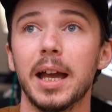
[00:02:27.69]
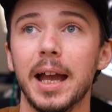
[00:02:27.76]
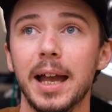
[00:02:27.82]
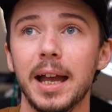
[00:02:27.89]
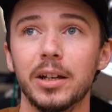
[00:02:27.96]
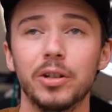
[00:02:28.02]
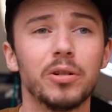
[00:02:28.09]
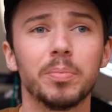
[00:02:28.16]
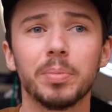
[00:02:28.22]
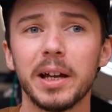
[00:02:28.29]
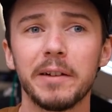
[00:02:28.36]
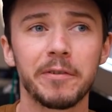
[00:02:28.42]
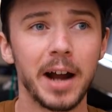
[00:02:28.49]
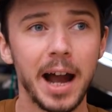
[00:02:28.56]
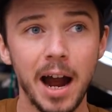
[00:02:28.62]
And you could play
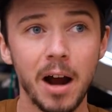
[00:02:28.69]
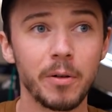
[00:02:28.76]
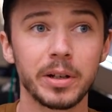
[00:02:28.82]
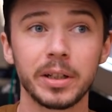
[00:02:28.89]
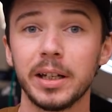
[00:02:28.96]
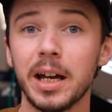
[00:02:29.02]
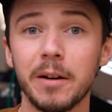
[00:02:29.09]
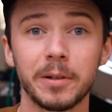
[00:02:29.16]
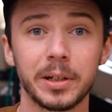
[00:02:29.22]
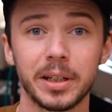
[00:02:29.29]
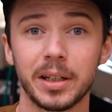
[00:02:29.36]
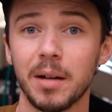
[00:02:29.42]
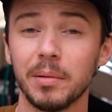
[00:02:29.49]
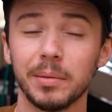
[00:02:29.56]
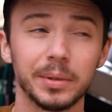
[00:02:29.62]
for hours and hours
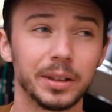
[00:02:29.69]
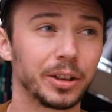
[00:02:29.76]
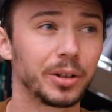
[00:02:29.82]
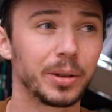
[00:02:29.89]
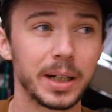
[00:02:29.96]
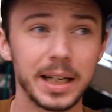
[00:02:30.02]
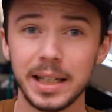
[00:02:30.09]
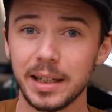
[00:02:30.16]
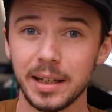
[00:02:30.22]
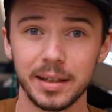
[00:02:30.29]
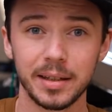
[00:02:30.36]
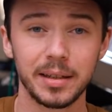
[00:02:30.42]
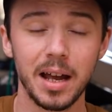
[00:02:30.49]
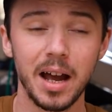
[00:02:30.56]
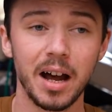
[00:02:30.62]
and come up with the
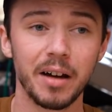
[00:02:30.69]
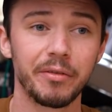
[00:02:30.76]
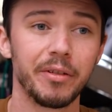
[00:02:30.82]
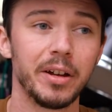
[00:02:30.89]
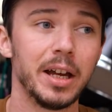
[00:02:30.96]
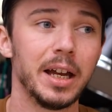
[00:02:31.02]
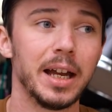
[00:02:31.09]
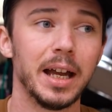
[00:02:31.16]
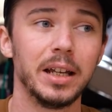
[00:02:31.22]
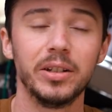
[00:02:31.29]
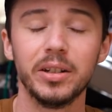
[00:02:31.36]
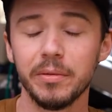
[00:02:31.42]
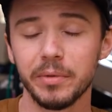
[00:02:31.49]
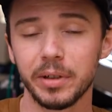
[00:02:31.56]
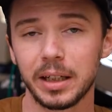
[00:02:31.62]
craziest stuff. And you
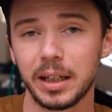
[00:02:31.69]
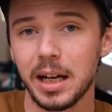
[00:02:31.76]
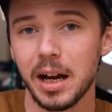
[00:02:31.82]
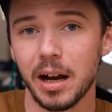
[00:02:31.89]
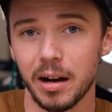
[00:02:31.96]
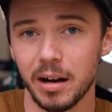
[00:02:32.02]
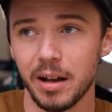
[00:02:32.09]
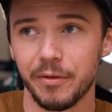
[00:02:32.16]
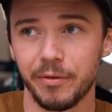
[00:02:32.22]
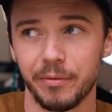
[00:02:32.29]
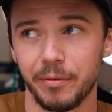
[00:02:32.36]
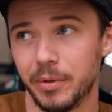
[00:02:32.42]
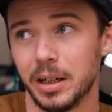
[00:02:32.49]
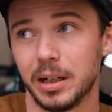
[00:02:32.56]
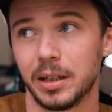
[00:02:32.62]
didn't really care
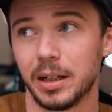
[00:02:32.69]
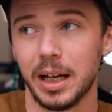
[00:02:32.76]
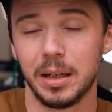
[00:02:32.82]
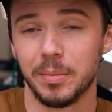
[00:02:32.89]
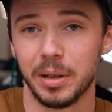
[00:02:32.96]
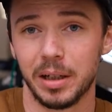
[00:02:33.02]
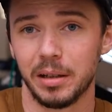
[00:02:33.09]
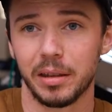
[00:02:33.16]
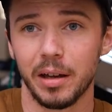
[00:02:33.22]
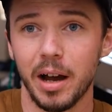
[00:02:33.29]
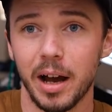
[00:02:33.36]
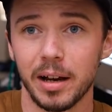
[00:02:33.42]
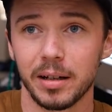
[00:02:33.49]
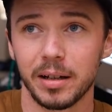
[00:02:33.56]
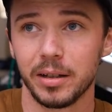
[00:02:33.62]
what anybody
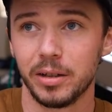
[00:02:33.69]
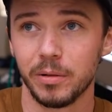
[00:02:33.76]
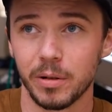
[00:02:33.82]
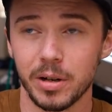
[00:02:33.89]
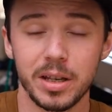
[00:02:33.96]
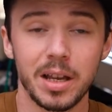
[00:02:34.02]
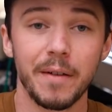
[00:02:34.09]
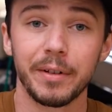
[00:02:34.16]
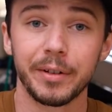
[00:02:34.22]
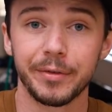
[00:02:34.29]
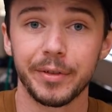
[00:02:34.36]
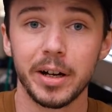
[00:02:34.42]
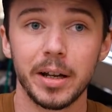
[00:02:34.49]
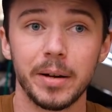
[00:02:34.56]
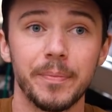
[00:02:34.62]
thought because you were just having
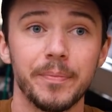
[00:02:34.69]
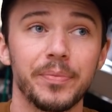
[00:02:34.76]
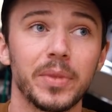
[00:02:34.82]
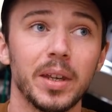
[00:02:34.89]
fun.